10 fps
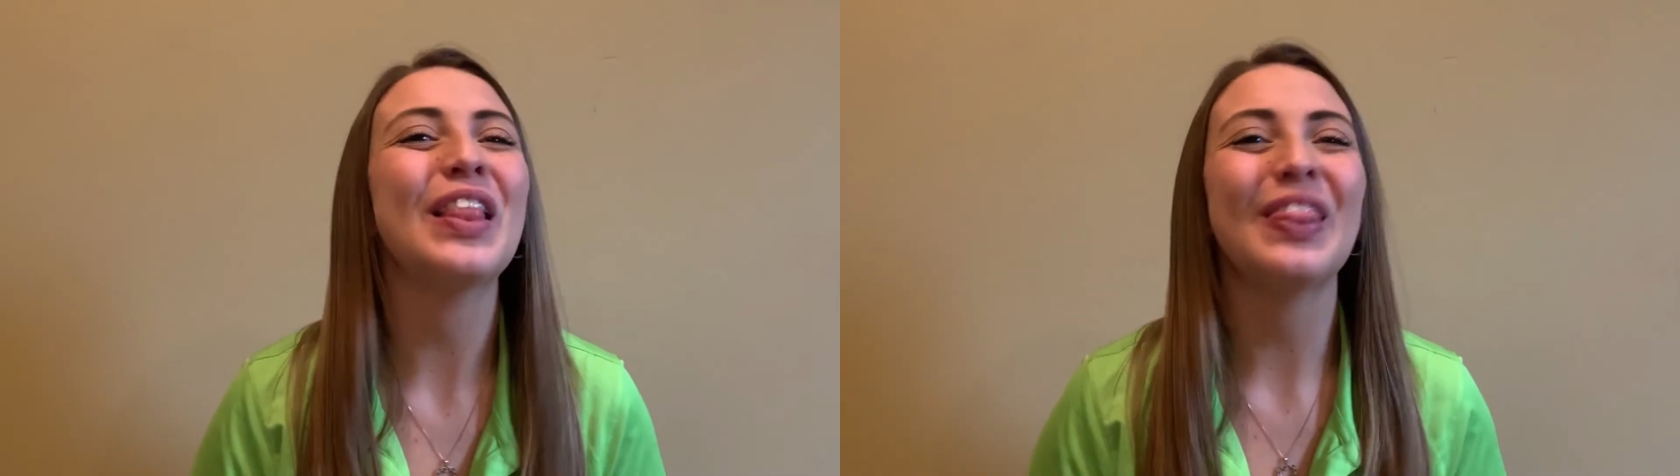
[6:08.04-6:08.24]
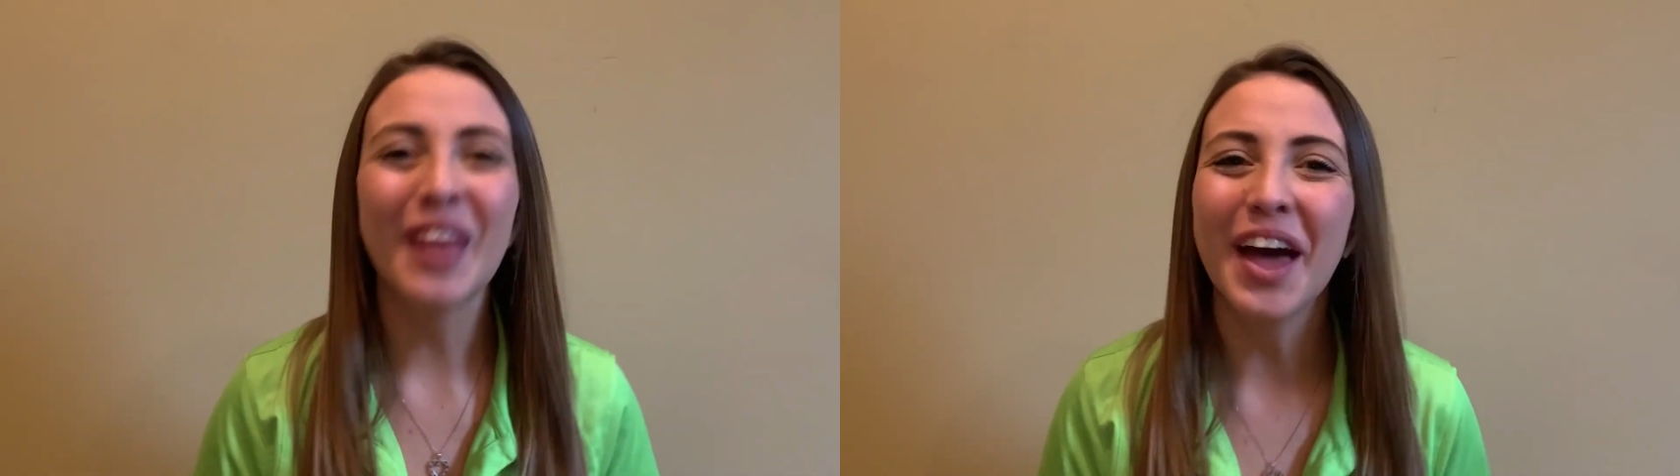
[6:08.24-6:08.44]

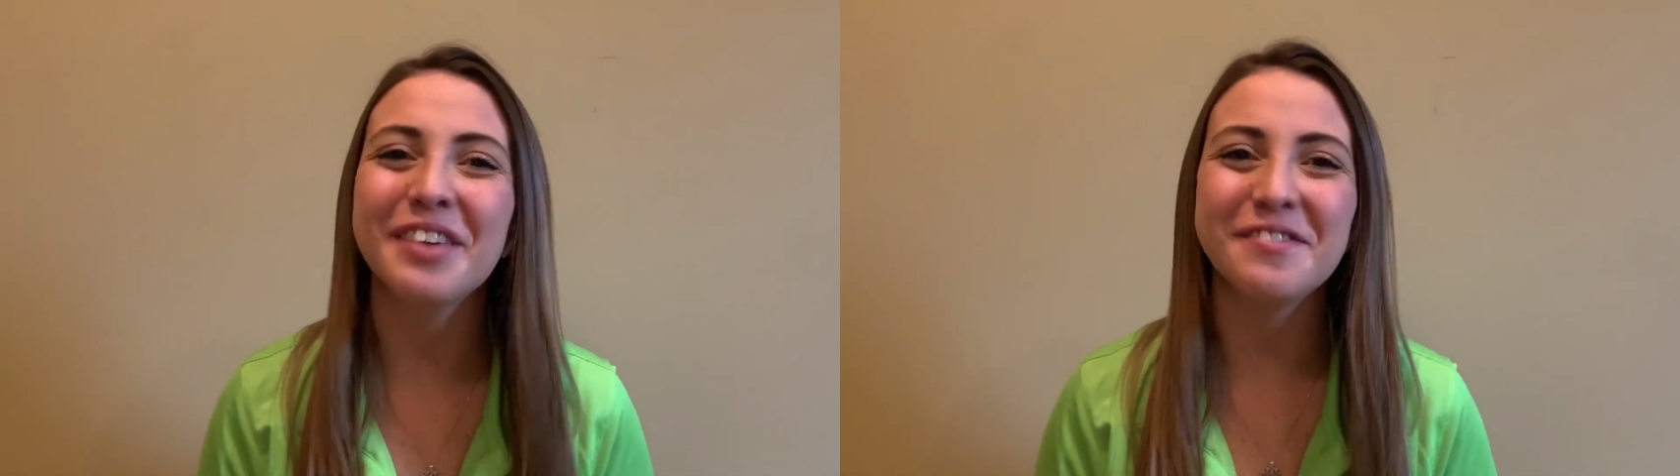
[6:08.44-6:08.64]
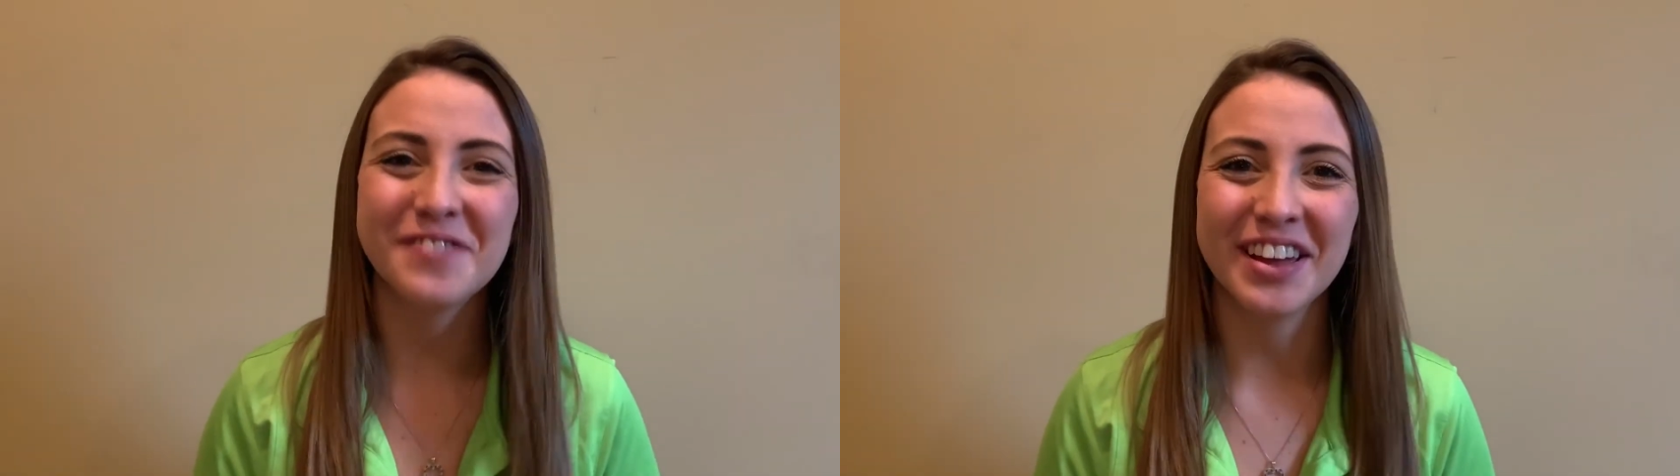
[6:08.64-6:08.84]
lot
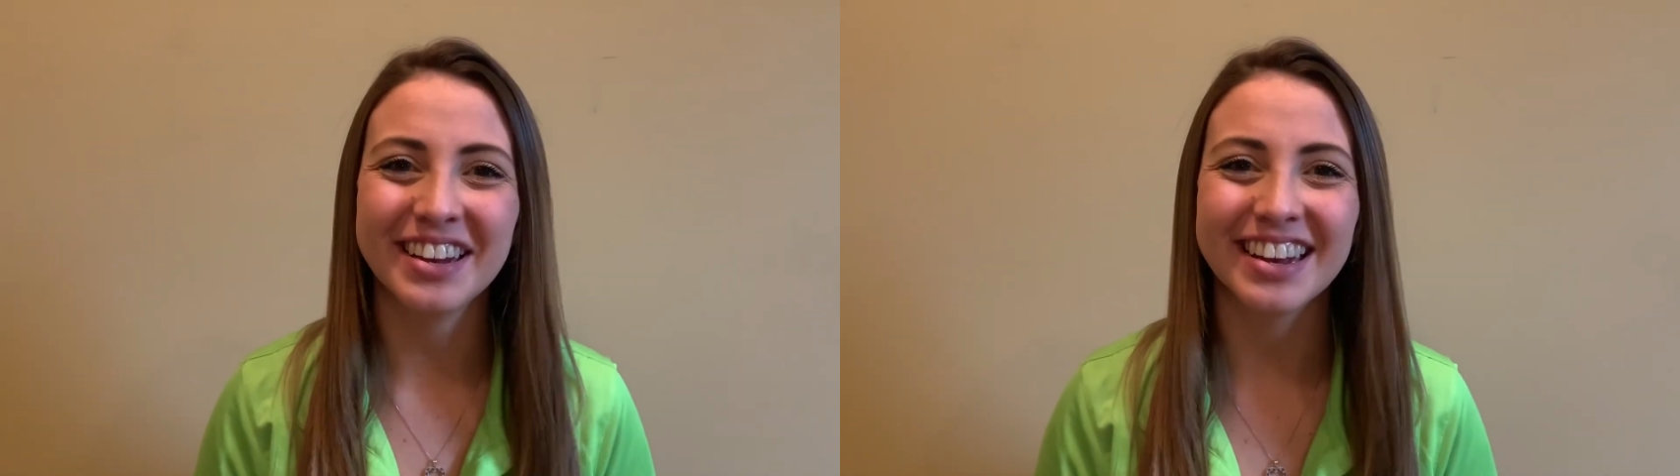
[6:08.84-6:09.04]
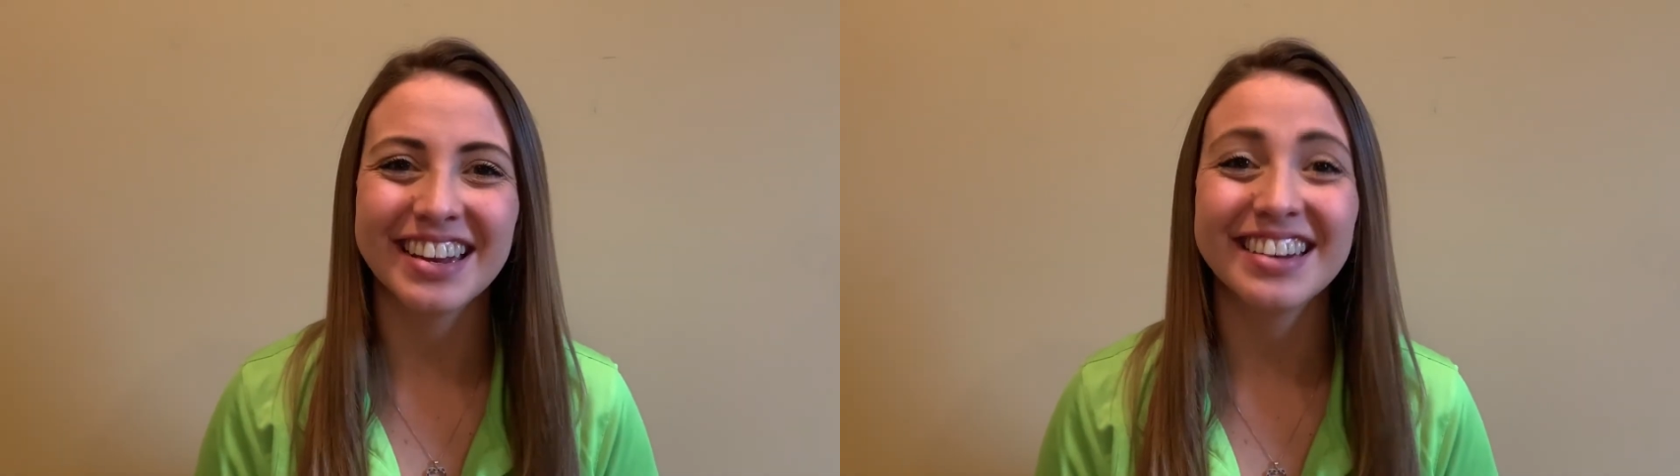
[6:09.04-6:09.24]
of
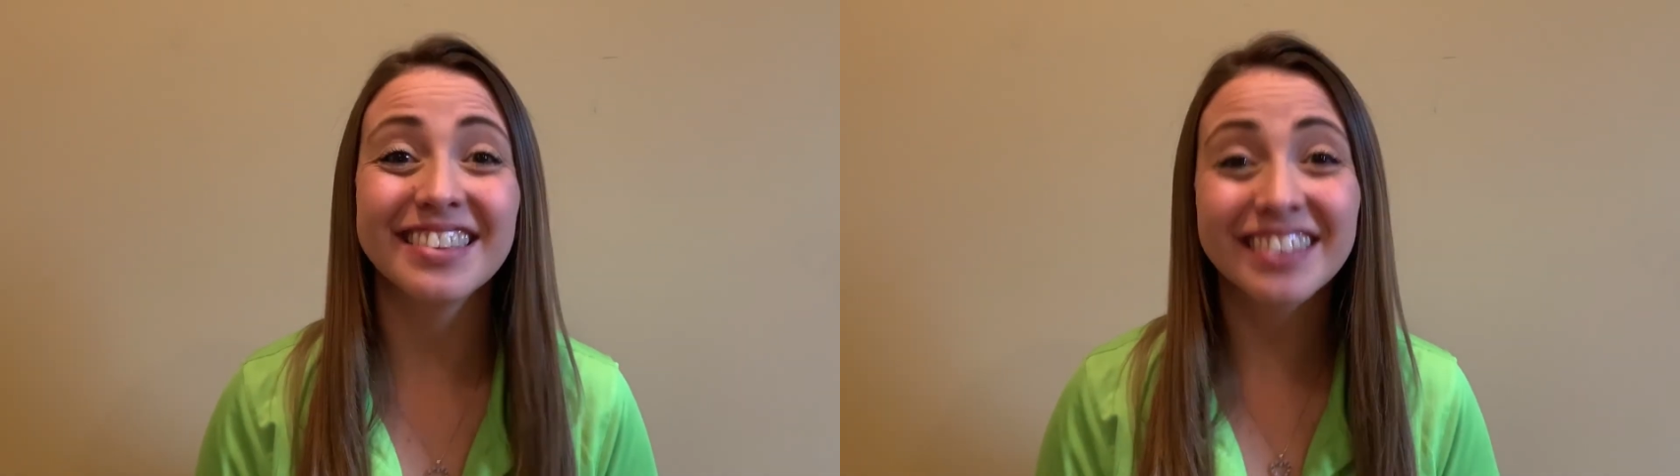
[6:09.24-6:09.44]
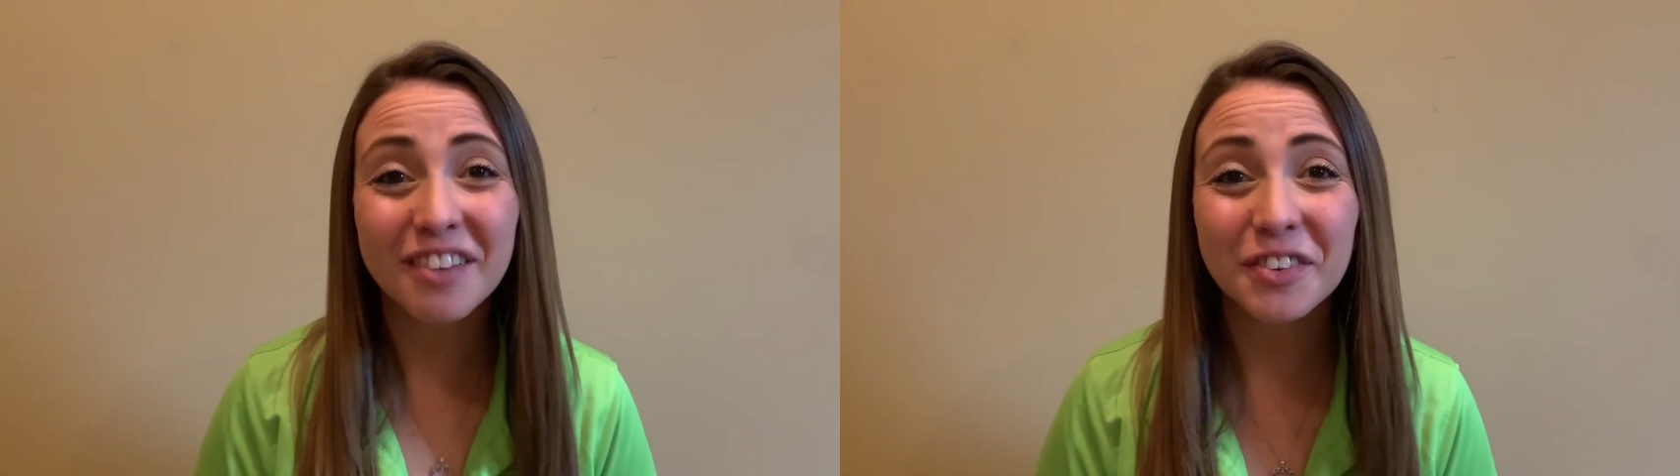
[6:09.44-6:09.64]
fun
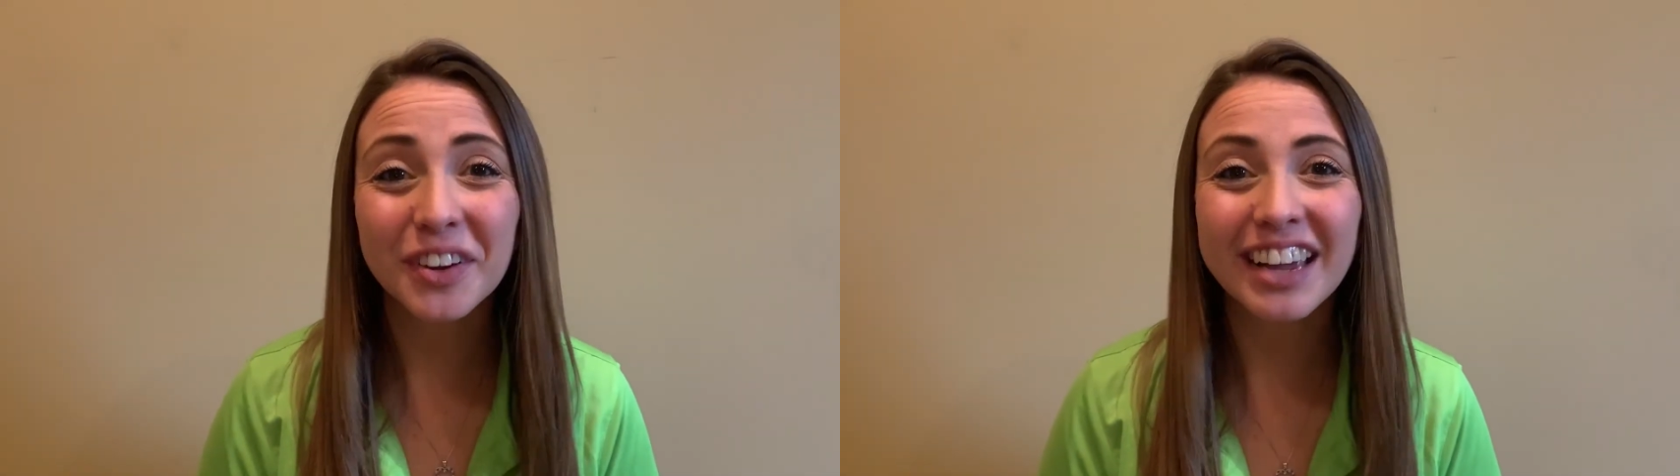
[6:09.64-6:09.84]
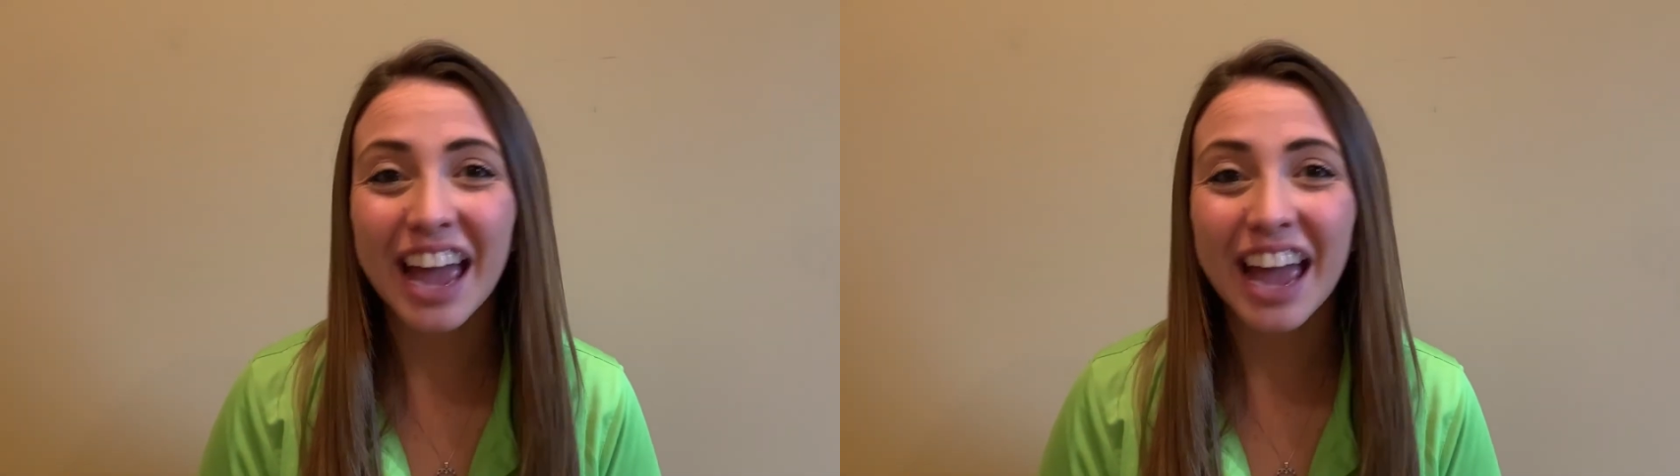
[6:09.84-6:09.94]
discovering